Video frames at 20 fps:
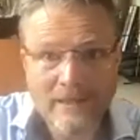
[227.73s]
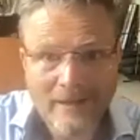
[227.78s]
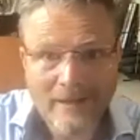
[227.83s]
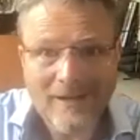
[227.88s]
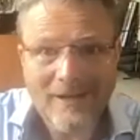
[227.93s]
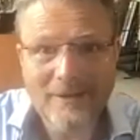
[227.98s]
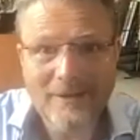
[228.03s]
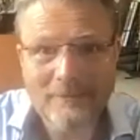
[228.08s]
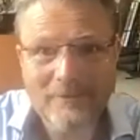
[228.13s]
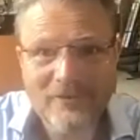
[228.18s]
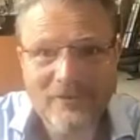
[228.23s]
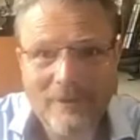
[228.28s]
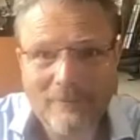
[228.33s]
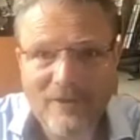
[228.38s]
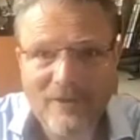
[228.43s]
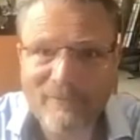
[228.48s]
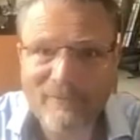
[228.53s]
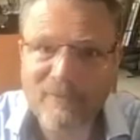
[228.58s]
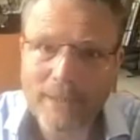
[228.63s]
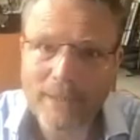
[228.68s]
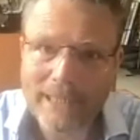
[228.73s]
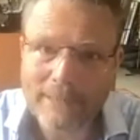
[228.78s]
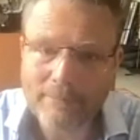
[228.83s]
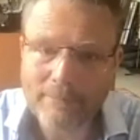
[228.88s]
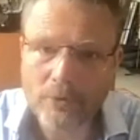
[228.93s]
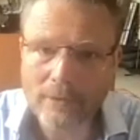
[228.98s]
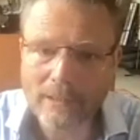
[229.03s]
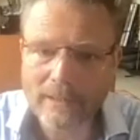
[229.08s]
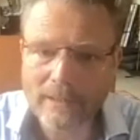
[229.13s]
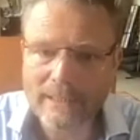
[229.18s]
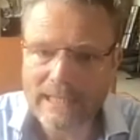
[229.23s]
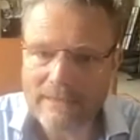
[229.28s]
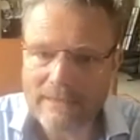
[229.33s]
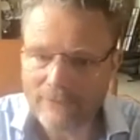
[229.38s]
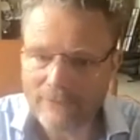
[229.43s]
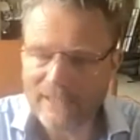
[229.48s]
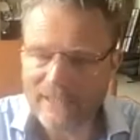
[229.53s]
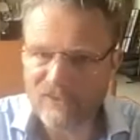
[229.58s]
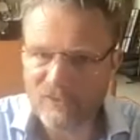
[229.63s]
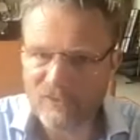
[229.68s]
um, sometimes people
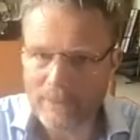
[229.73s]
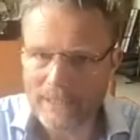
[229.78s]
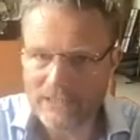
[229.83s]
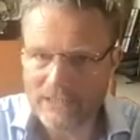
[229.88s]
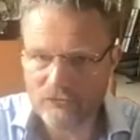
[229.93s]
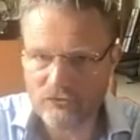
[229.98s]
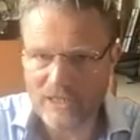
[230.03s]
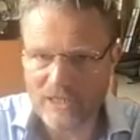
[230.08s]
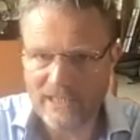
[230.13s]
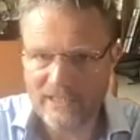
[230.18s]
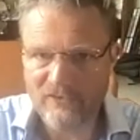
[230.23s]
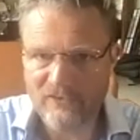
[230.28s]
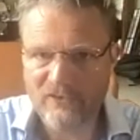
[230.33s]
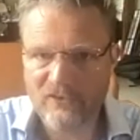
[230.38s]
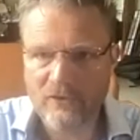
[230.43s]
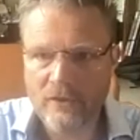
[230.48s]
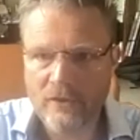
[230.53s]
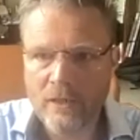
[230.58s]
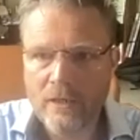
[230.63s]
giving speeches